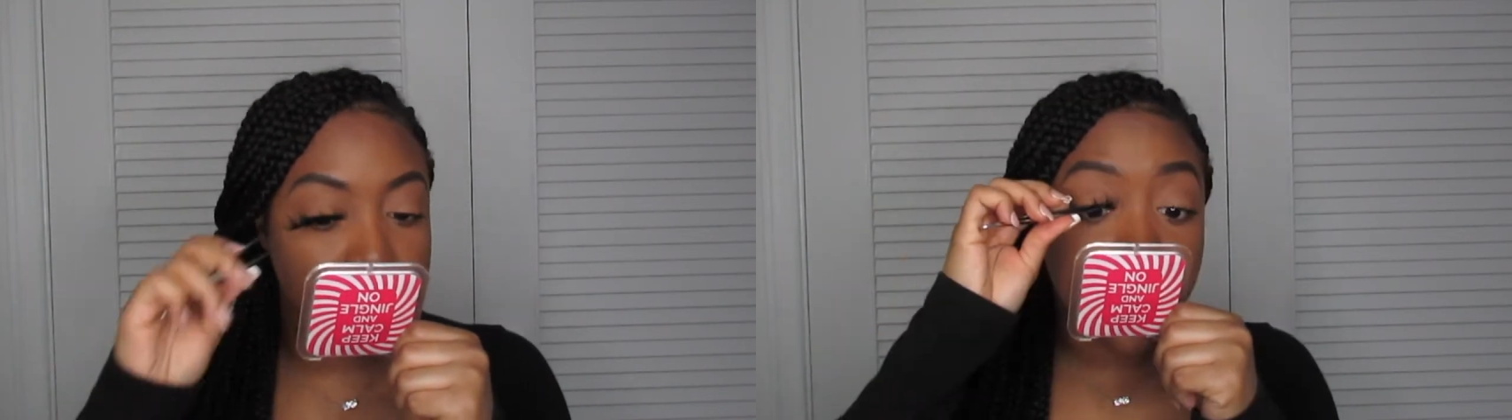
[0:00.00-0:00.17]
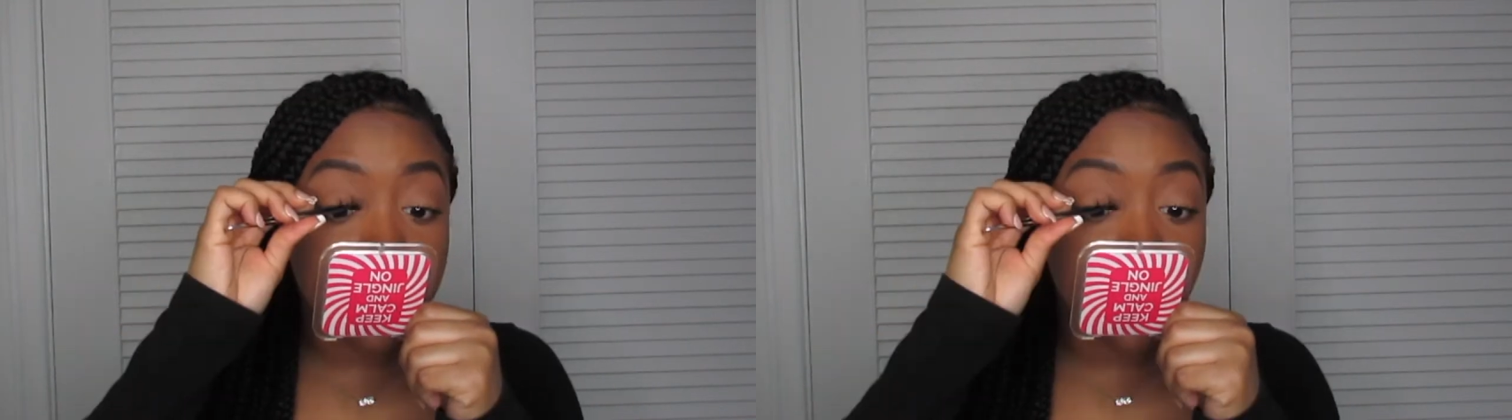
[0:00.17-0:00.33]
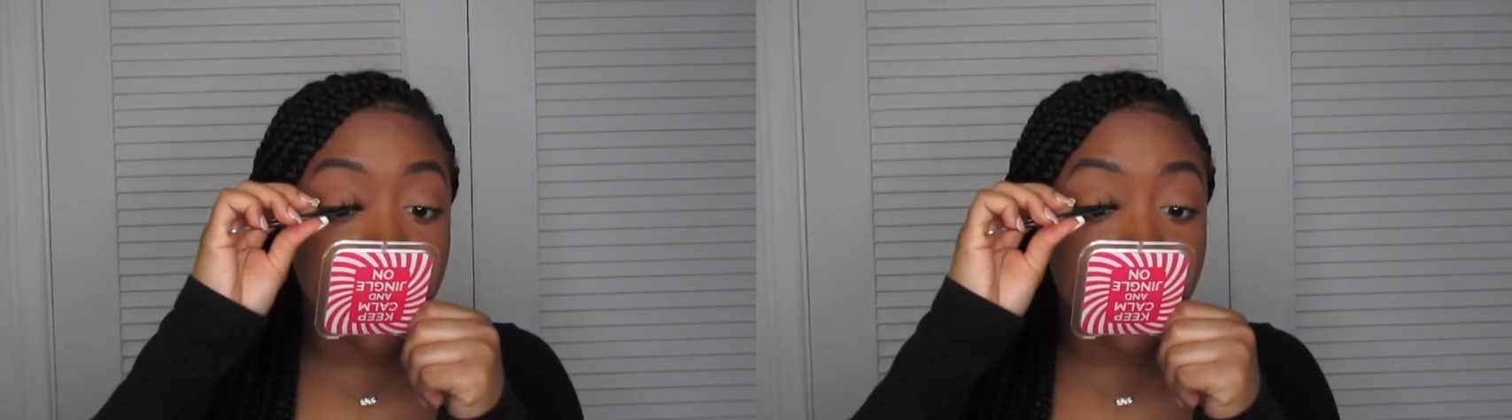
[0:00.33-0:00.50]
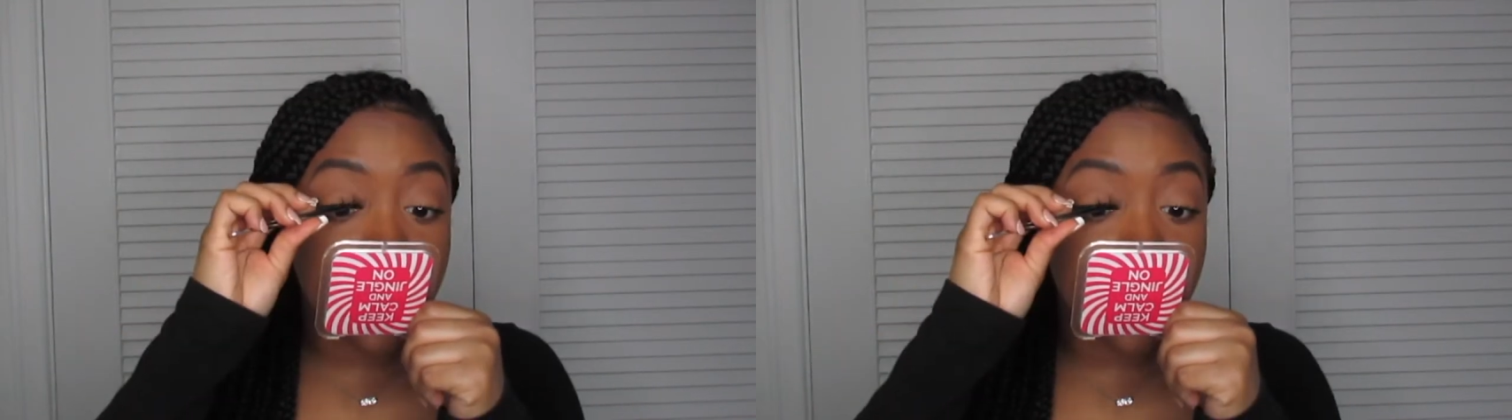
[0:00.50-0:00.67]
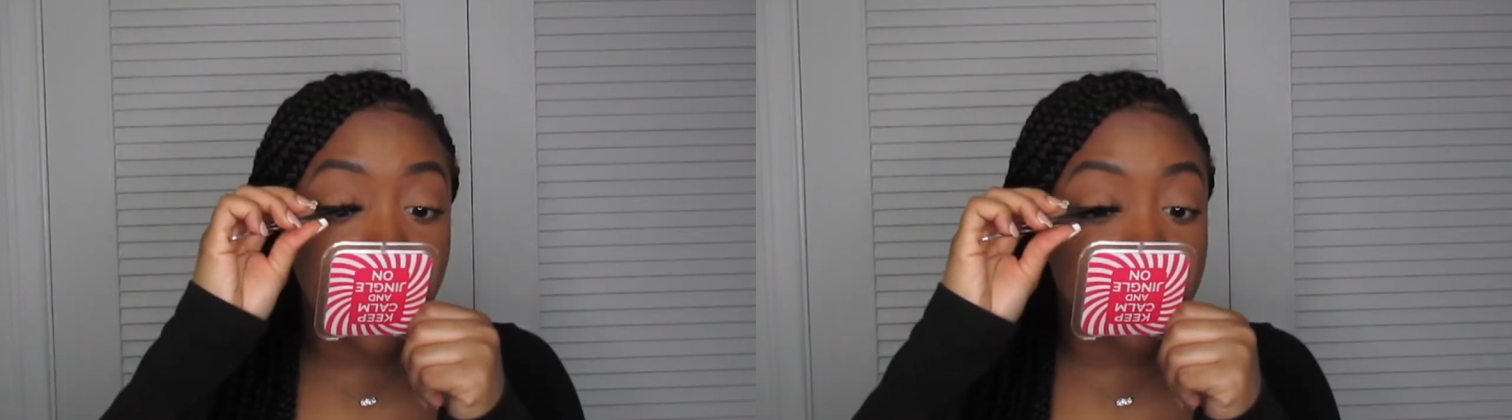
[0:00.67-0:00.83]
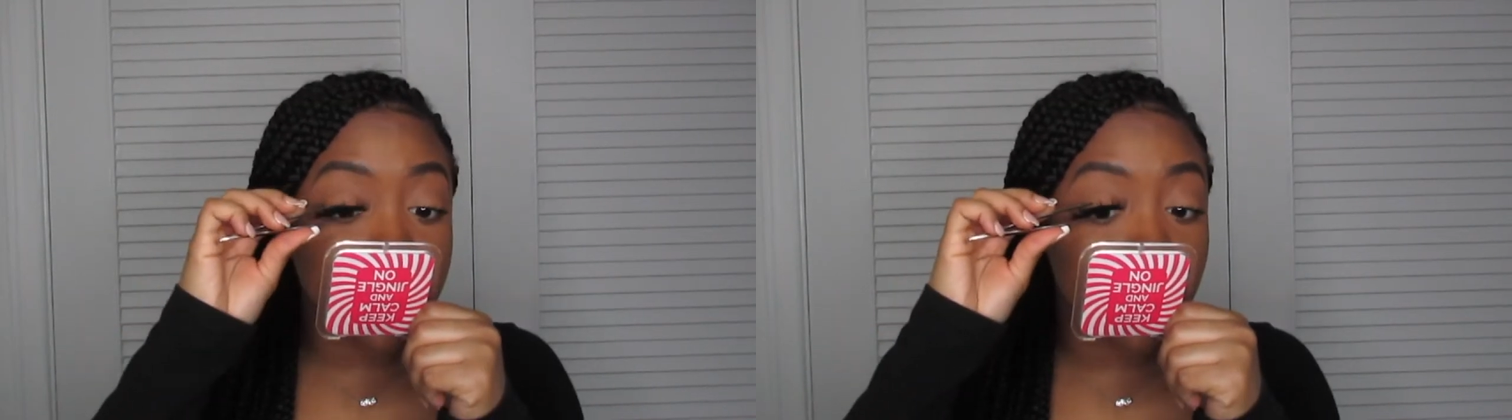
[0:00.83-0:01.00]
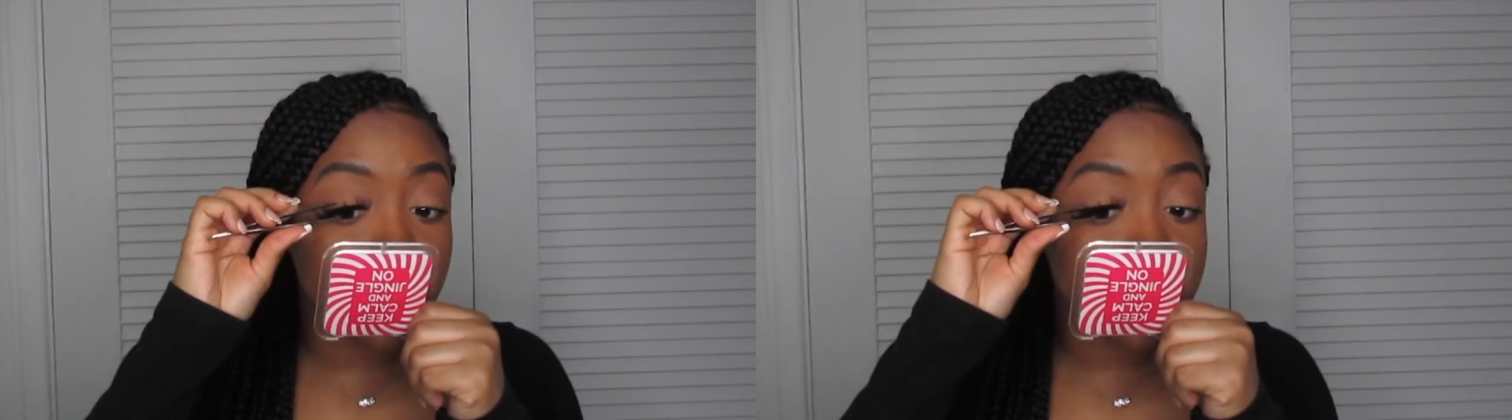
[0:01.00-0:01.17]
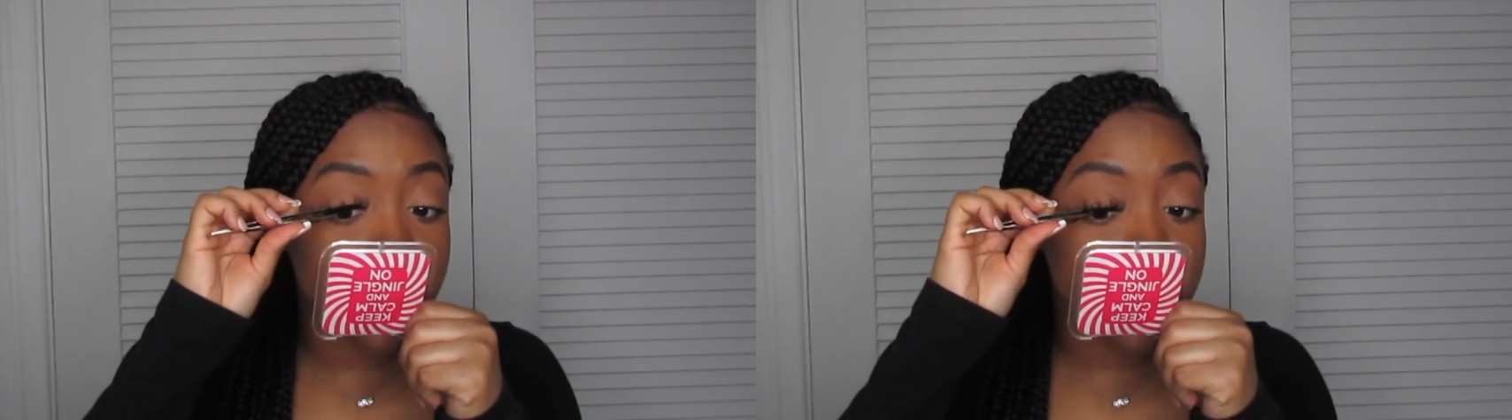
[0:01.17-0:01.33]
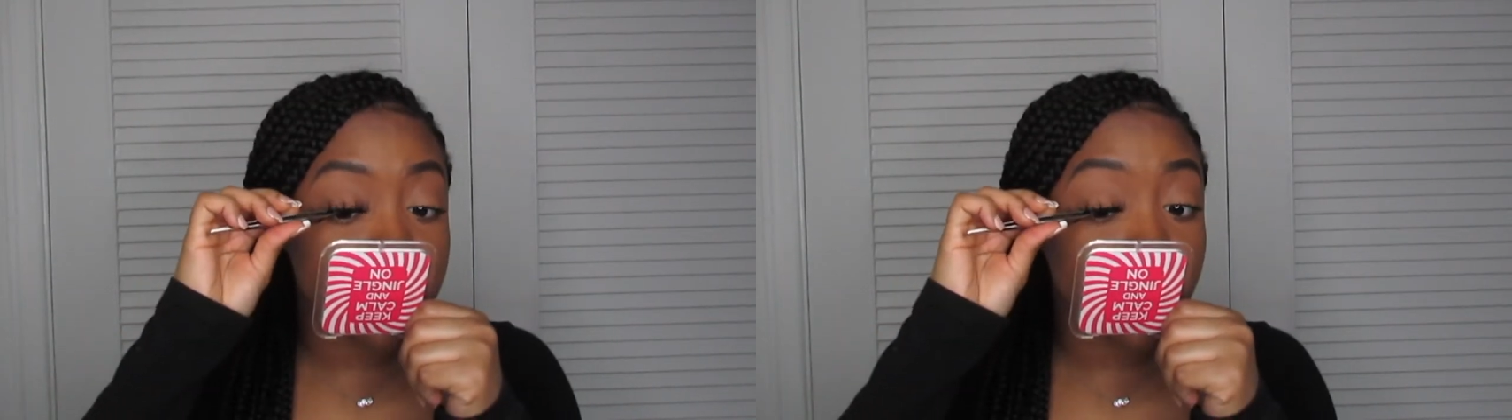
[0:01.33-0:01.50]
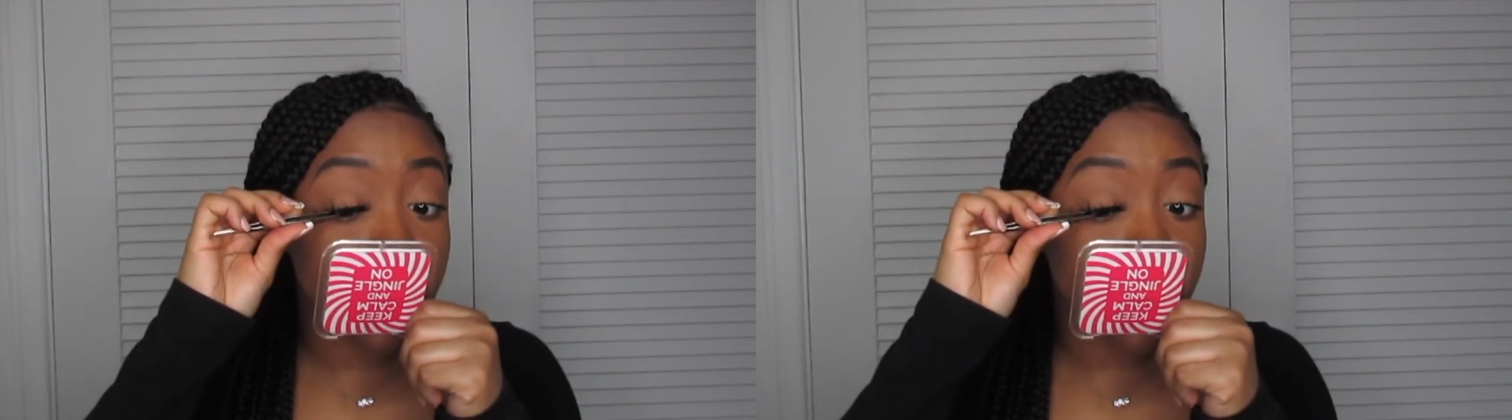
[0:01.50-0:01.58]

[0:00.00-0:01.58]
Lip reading: We just want to get it as close as we